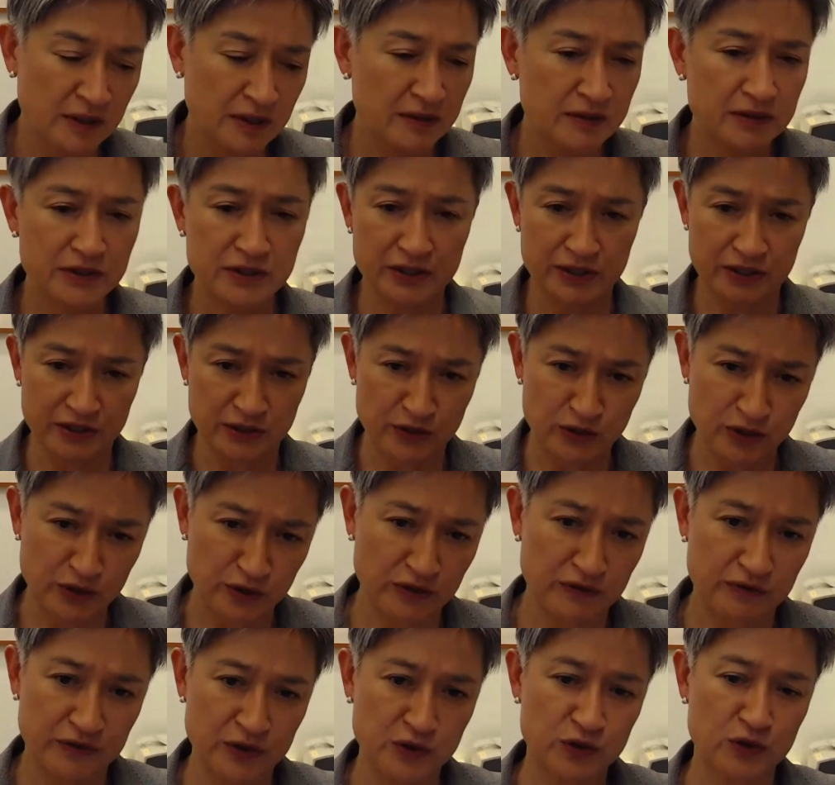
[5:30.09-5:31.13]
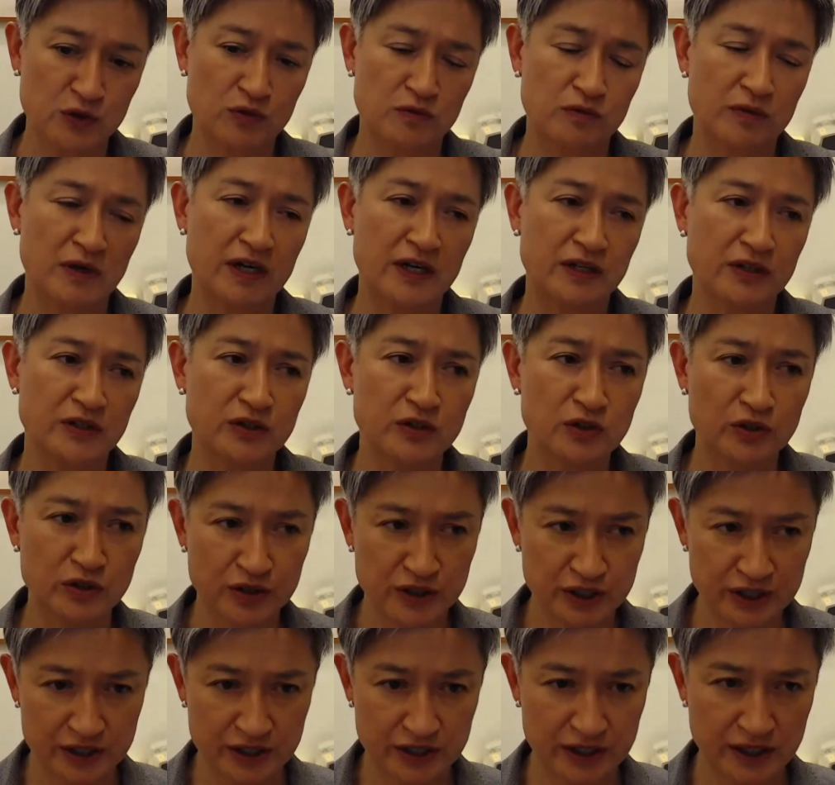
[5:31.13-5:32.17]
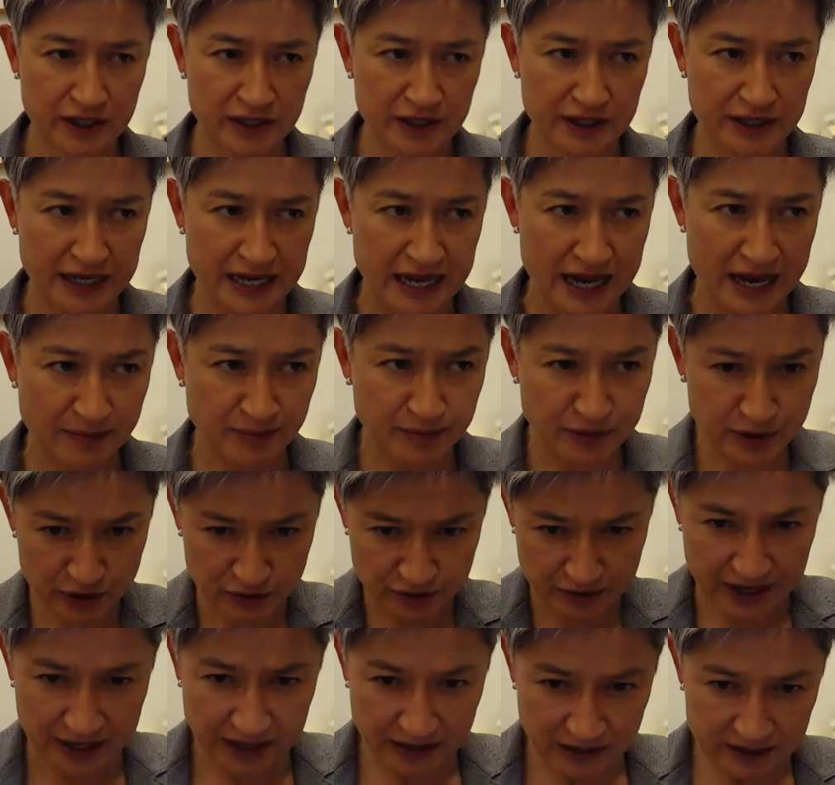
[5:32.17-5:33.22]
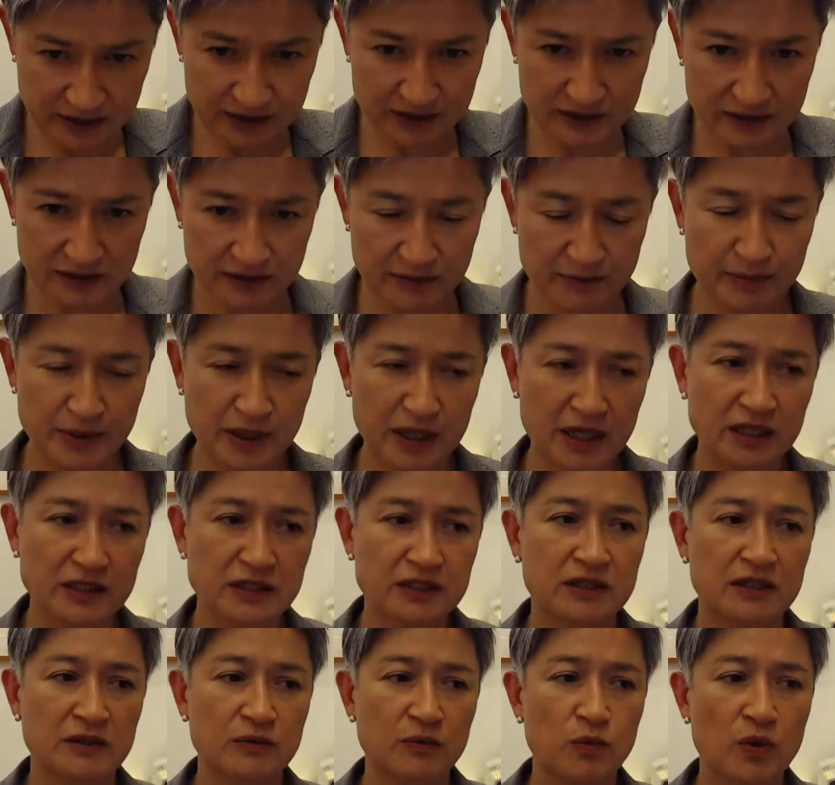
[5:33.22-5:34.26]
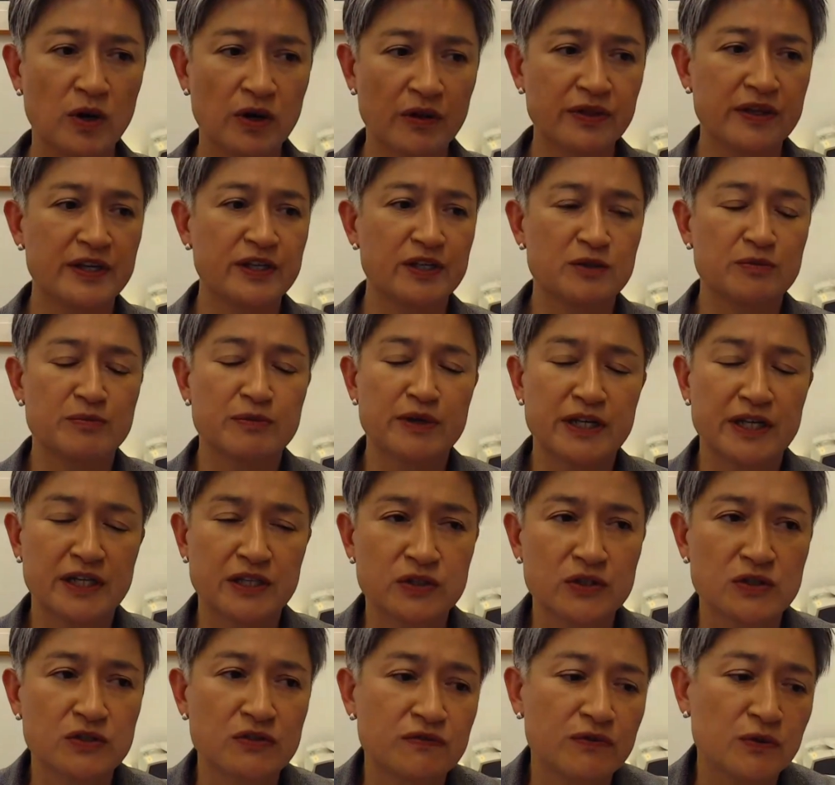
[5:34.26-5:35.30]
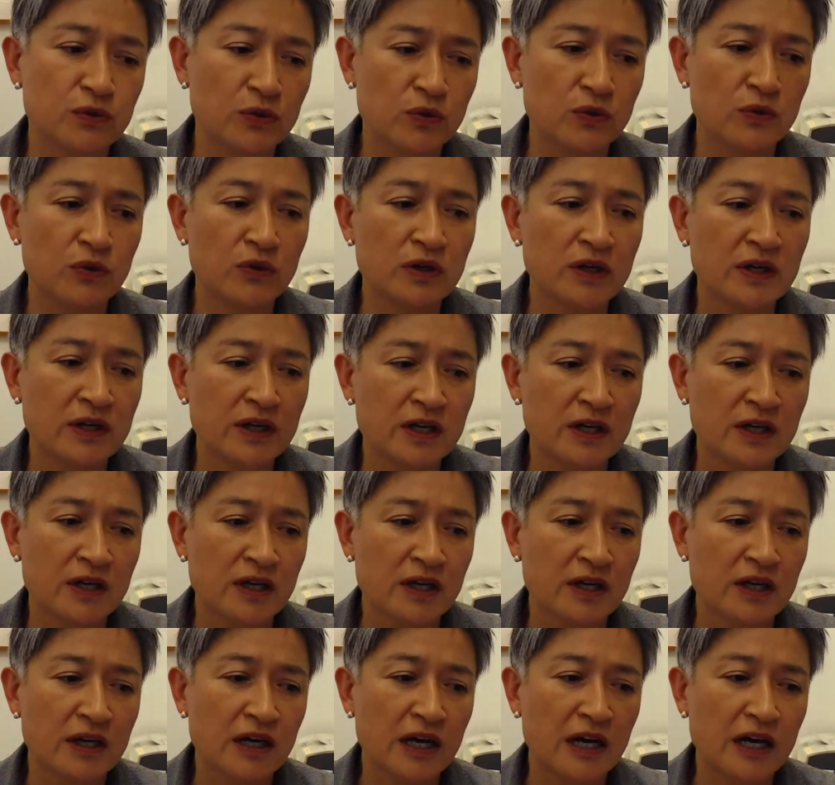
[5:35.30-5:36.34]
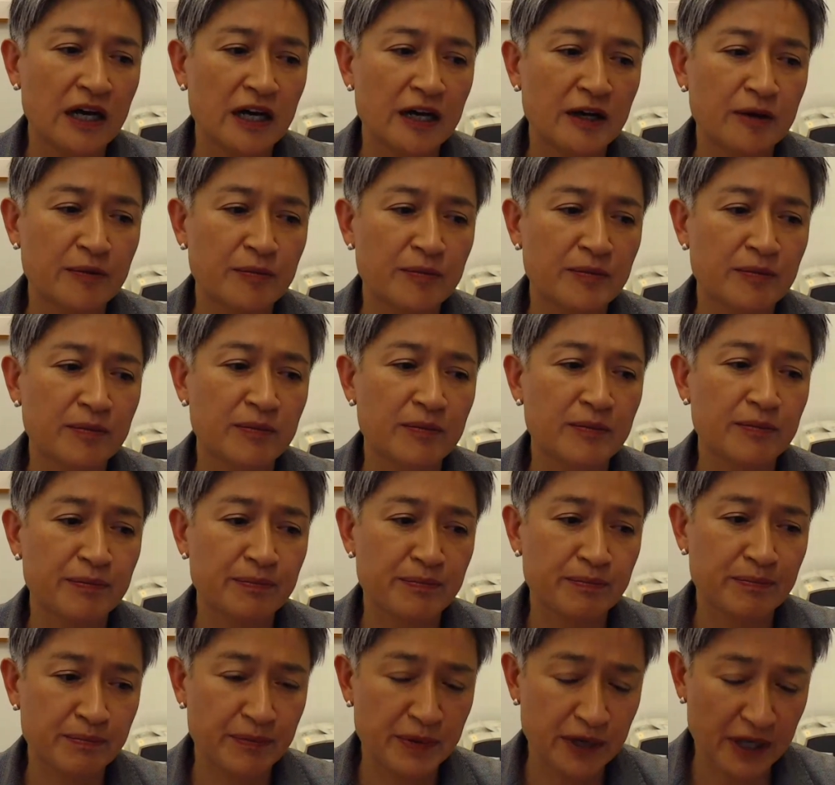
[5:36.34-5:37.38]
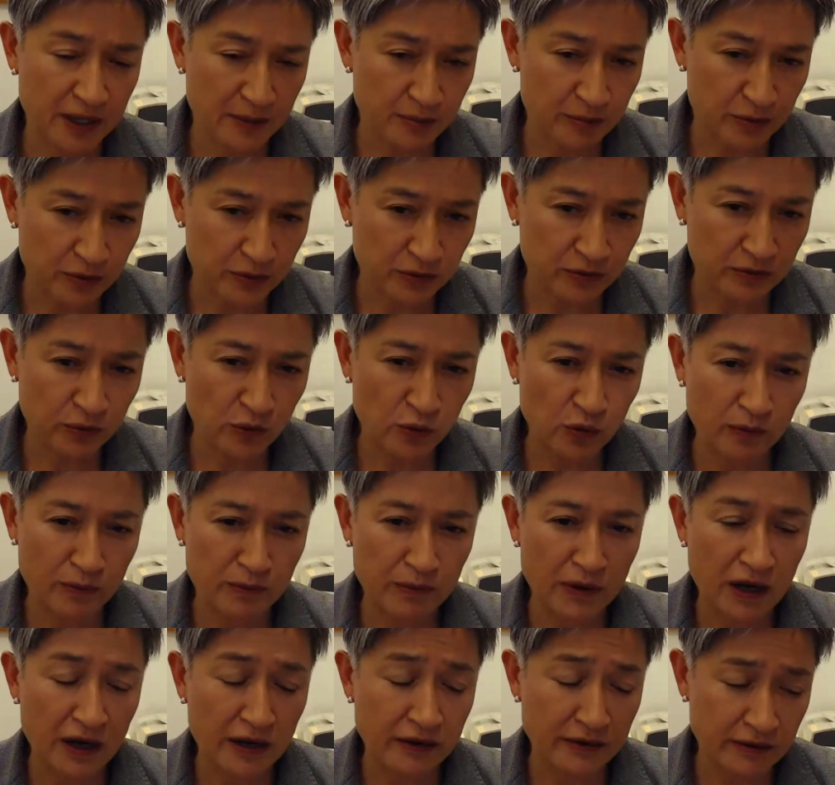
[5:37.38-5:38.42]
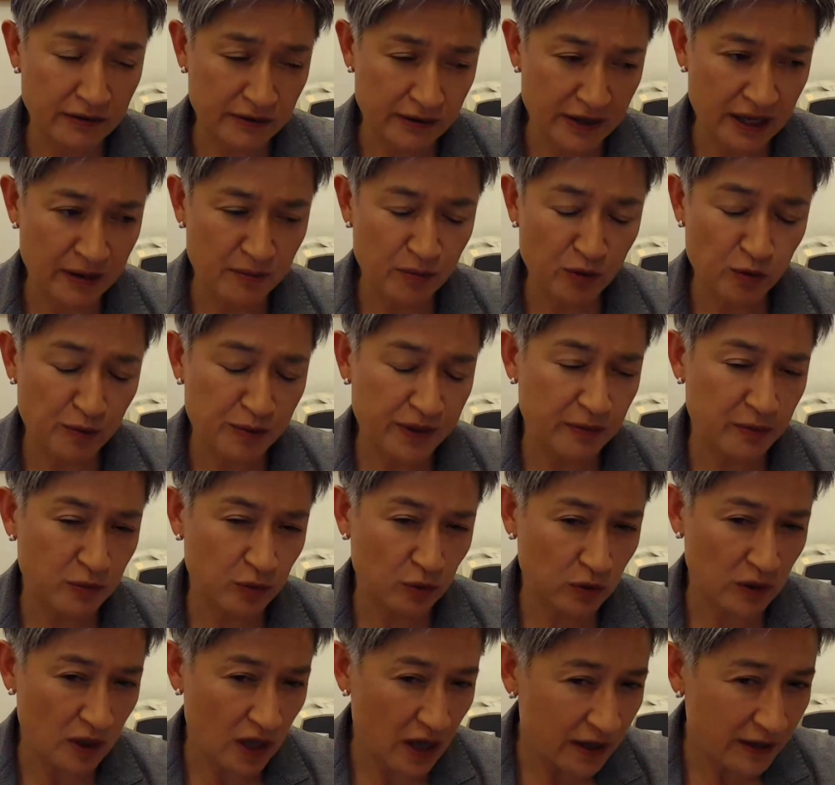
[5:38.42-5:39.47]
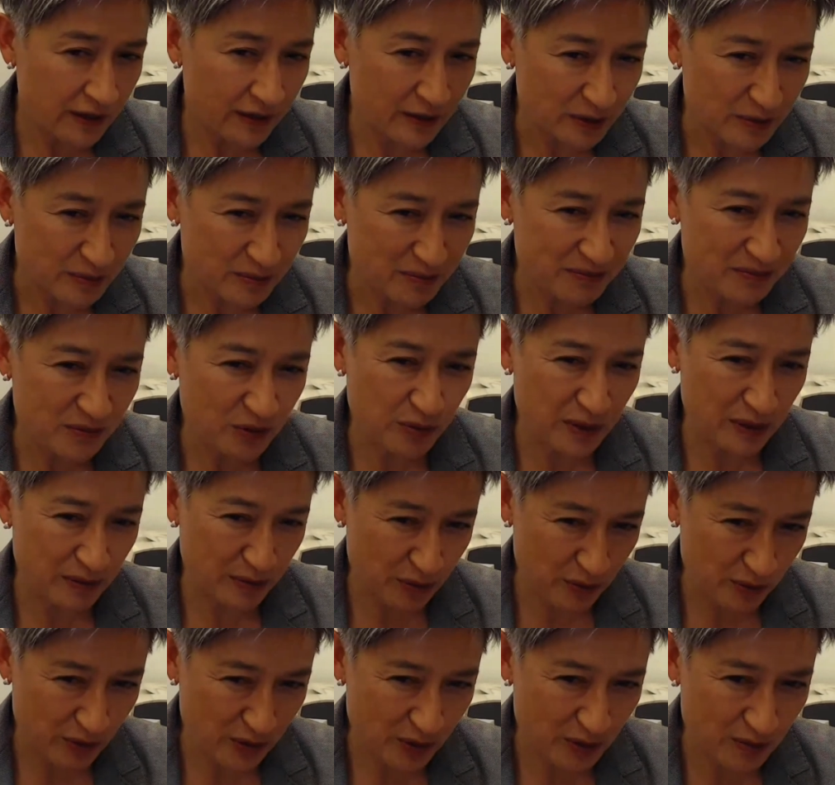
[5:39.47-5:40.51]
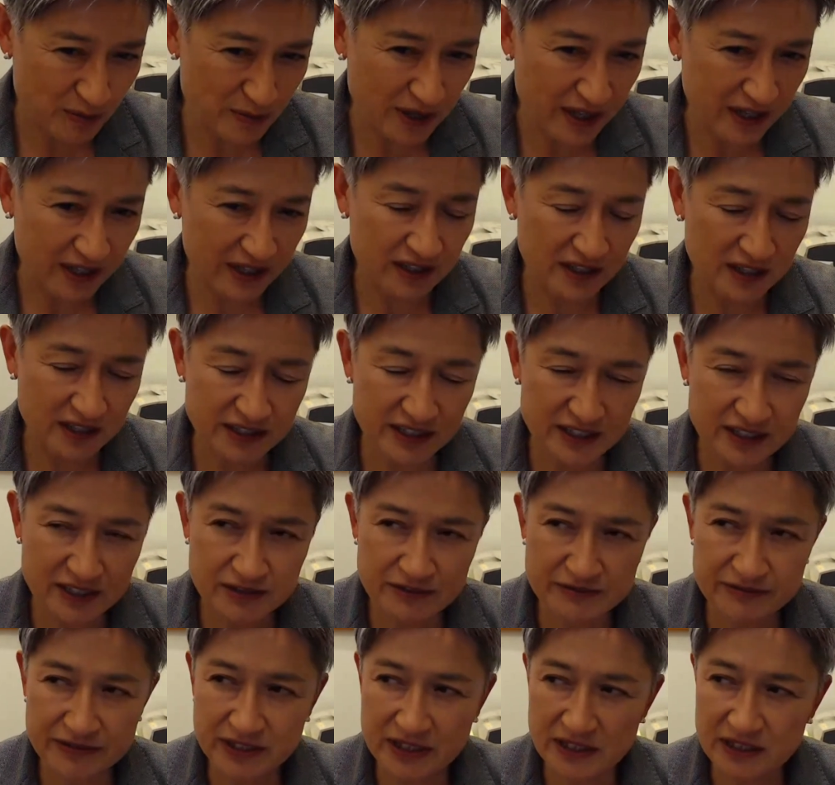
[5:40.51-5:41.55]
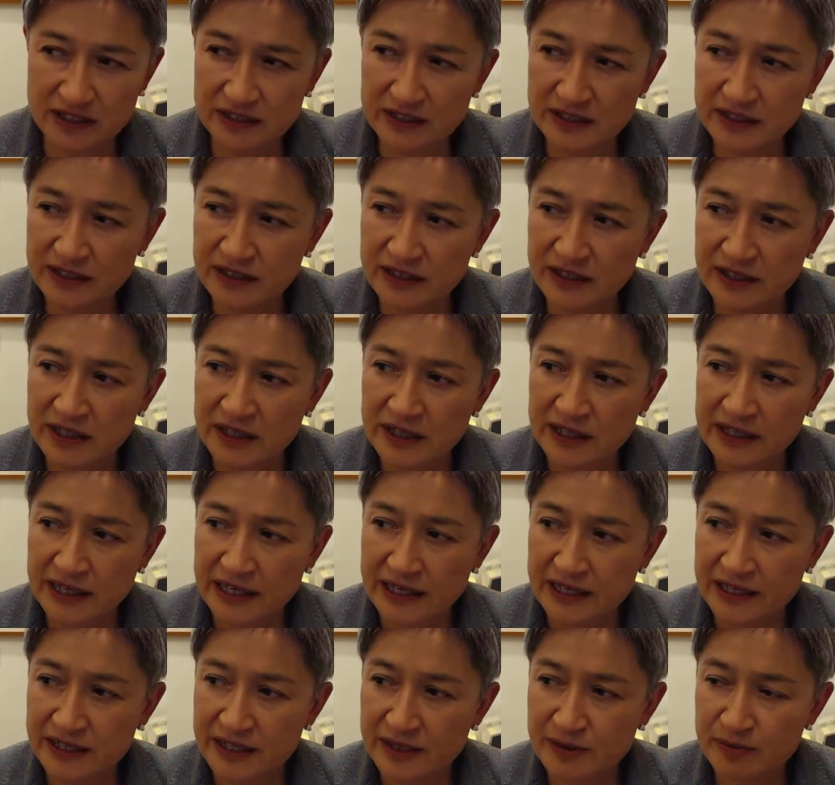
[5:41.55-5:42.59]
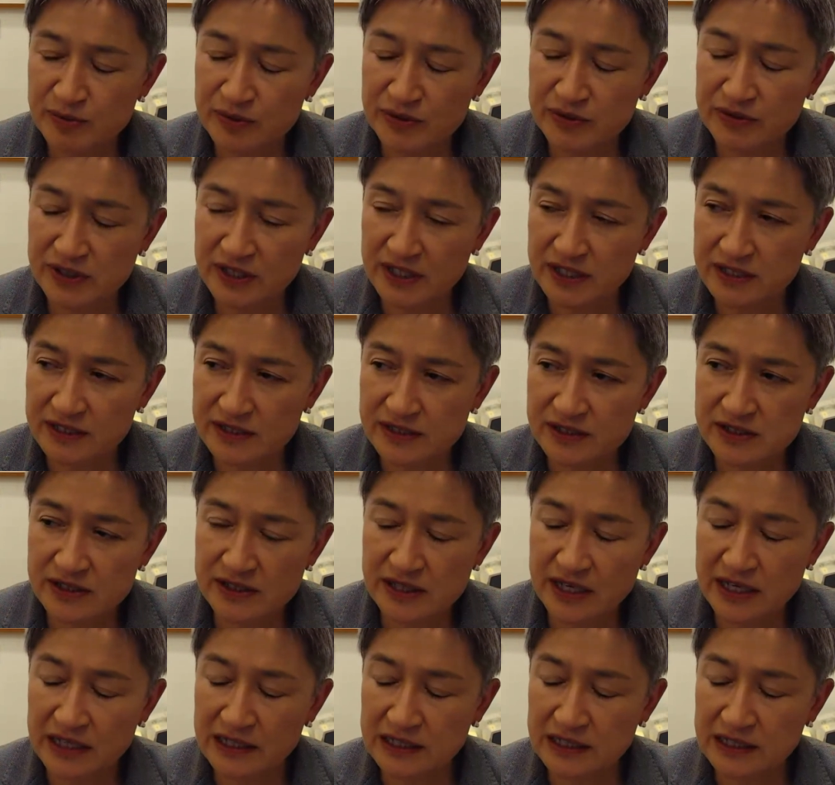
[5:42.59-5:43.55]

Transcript: certain universal rights, not just in the abstract, but what this means for um, people, or either them or people like them, or people with whom they can identify and empathise.